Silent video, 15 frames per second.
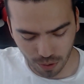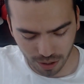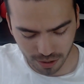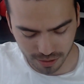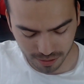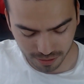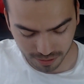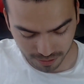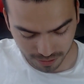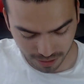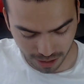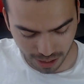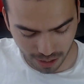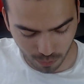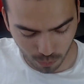race.
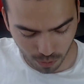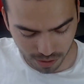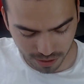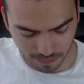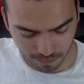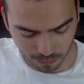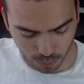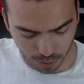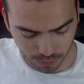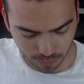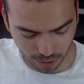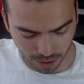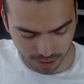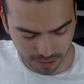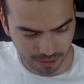It was a void
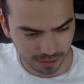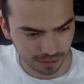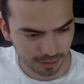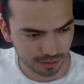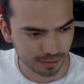race.